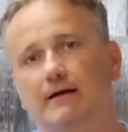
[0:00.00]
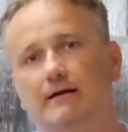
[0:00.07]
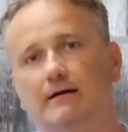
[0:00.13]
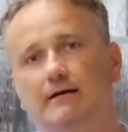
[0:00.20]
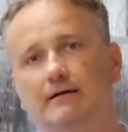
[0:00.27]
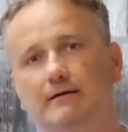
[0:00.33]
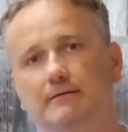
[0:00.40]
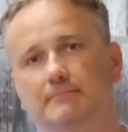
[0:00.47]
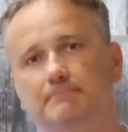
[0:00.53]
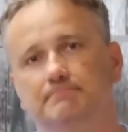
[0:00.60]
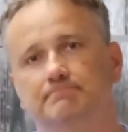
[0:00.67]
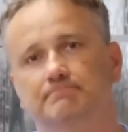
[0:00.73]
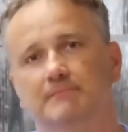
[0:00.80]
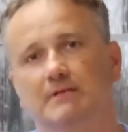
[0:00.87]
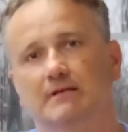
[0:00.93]

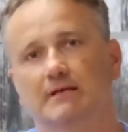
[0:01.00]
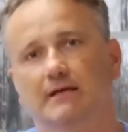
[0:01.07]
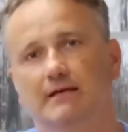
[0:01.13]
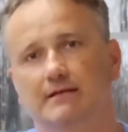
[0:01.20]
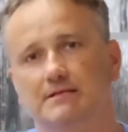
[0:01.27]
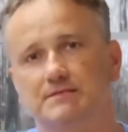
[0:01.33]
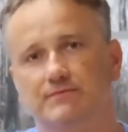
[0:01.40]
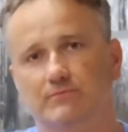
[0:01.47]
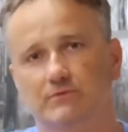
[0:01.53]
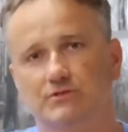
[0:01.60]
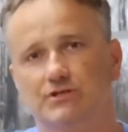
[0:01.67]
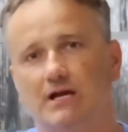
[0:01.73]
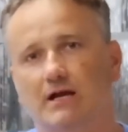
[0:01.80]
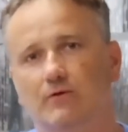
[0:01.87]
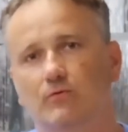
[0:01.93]
It is from the
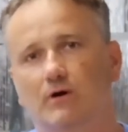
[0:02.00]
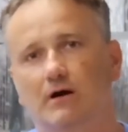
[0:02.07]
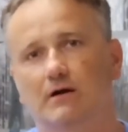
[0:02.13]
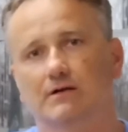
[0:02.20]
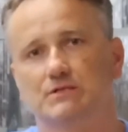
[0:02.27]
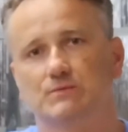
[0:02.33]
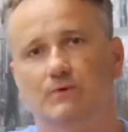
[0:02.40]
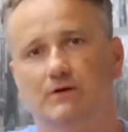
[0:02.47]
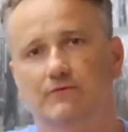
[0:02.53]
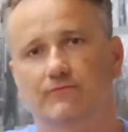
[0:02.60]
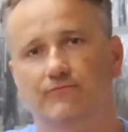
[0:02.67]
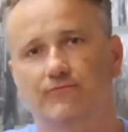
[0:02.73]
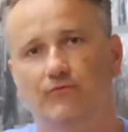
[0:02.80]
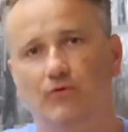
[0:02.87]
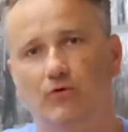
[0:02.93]
Jaguar. It's one
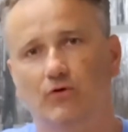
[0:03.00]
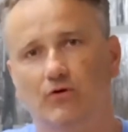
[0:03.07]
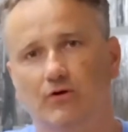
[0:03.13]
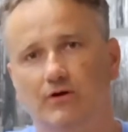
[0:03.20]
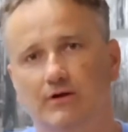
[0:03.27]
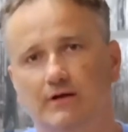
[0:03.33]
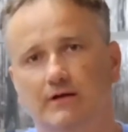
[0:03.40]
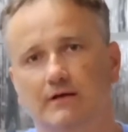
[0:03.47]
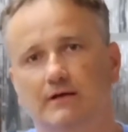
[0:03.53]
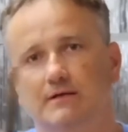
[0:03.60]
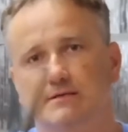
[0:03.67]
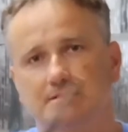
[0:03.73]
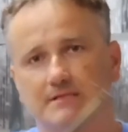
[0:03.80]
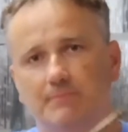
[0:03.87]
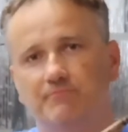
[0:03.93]
of 4
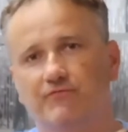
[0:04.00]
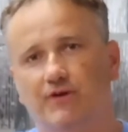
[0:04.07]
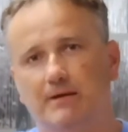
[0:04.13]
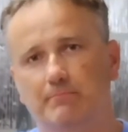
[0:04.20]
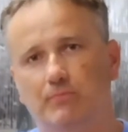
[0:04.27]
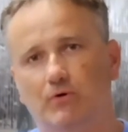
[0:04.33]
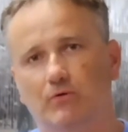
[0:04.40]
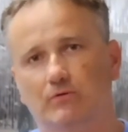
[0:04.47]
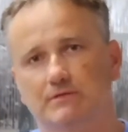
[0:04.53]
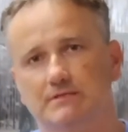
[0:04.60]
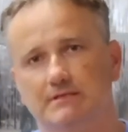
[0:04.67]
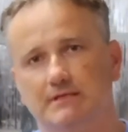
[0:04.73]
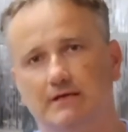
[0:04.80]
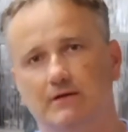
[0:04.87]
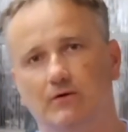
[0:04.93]
subframe bolts
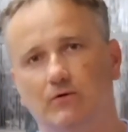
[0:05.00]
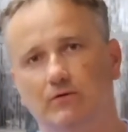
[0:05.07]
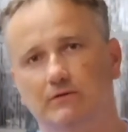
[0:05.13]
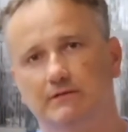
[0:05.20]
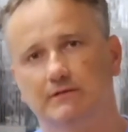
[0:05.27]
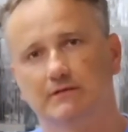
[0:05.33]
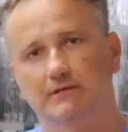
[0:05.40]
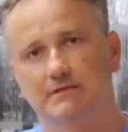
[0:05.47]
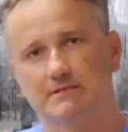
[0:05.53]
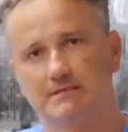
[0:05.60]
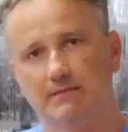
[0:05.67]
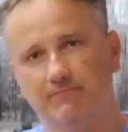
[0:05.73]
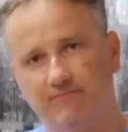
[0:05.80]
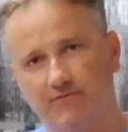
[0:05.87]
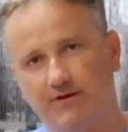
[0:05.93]
that hold the
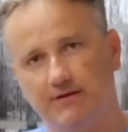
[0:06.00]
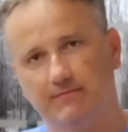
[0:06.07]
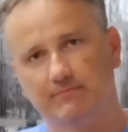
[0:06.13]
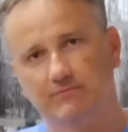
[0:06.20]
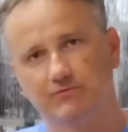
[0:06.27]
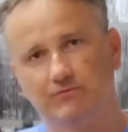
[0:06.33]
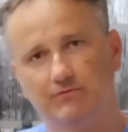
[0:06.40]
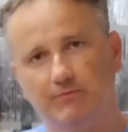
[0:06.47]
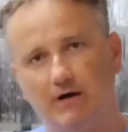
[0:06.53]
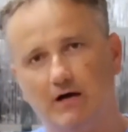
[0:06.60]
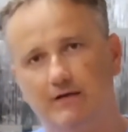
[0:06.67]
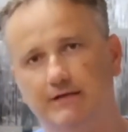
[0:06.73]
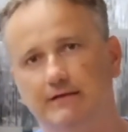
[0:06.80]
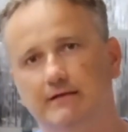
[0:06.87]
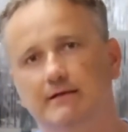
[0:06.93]
subframe to the
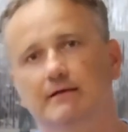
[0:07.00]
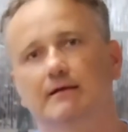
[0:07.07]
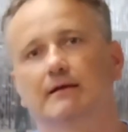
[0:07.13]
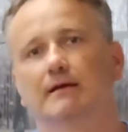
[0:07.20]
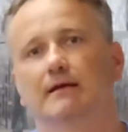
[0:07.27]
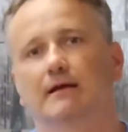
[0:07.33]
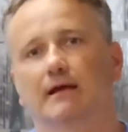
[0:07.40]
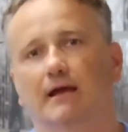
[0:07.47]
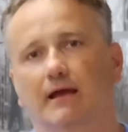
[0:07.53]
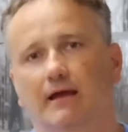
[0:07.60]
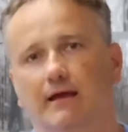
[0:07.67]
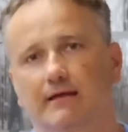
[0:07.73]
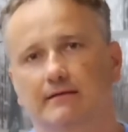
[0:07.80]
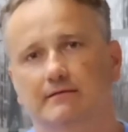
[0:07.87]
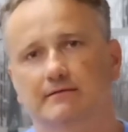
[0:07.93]
body,
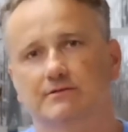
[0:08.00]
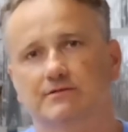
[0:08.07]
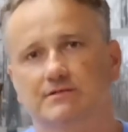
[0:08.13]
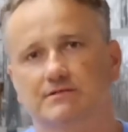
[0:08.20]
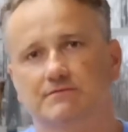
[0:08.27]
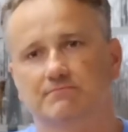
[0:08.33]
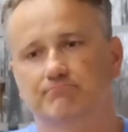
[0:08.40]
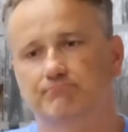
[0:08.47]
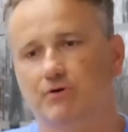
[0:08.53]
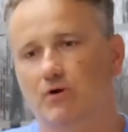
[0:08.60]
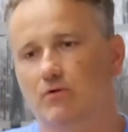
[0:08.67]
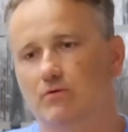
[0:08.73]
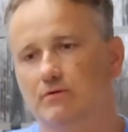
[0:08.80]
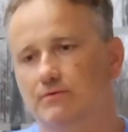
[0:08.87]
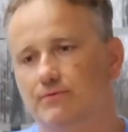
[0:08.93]
and it just
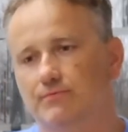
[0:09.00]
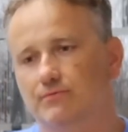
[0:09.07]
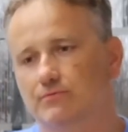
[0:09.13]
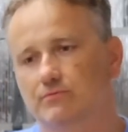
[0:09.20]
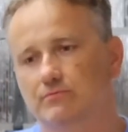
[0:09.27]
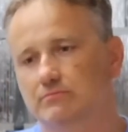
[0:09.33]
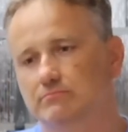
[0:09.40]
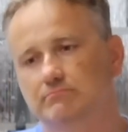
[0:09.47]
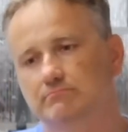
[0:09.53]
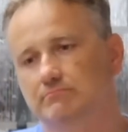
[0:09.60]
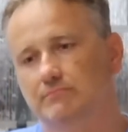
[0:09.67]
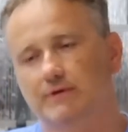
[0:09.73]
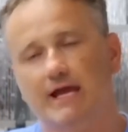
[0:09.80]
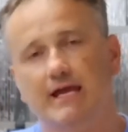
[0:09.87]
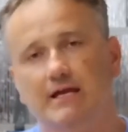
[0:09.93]
broke through
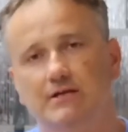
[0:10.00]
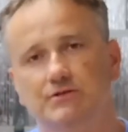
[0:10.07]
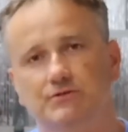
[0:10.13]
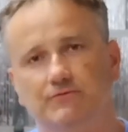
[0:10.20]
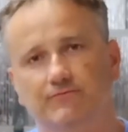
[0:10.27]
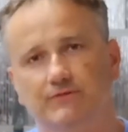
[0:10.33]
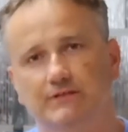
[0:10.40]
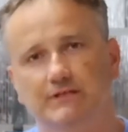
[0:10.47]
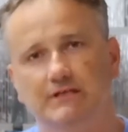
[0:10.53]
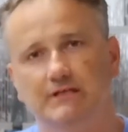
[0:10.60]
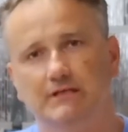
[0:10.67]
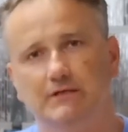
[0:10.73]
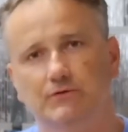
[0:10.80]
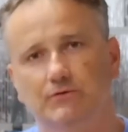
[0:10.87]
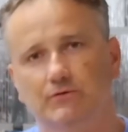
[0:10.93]
age or
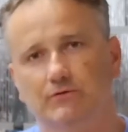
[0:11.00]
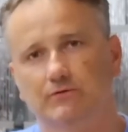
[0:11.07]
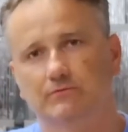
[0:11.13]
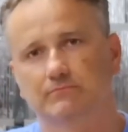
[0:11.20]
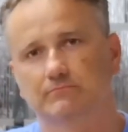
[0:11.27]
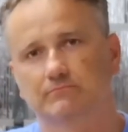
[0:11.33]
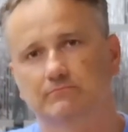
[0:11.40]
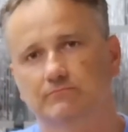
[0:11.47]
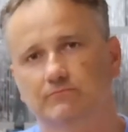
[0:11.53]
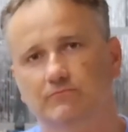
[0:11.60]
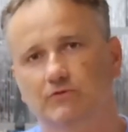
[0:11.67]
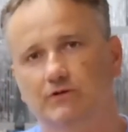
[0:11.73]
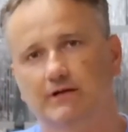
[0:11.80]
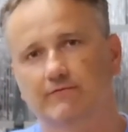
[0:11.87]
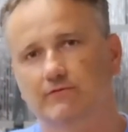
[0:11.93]
fatigue or
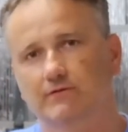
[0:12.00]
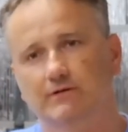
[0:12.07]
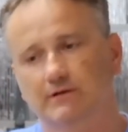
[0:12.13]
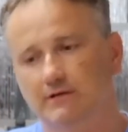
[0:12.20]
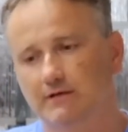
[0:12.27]
whatever,